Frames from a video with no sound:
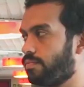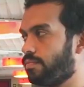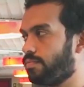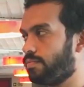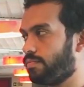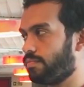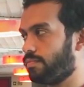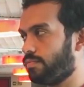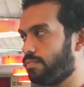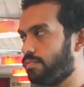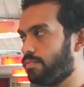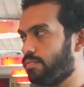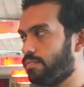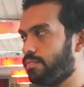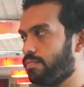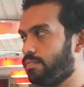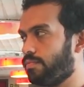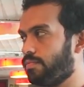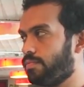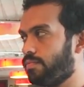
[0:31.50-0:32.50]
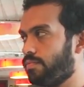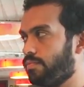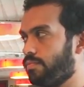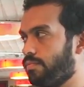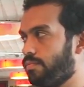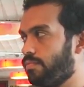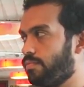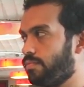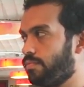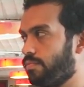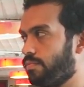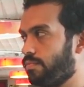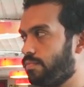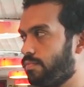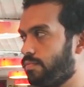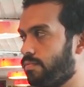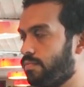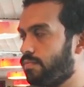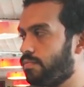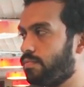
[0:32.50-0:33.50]

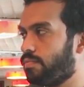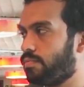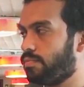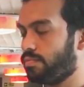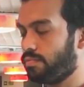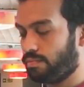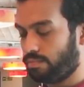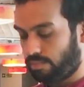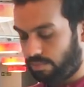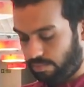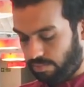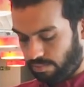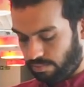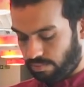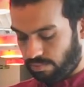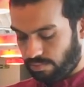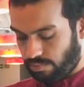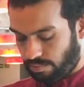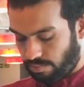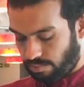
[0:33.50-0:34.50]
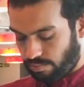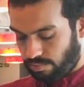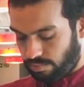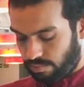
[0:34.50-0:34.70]
[no speech]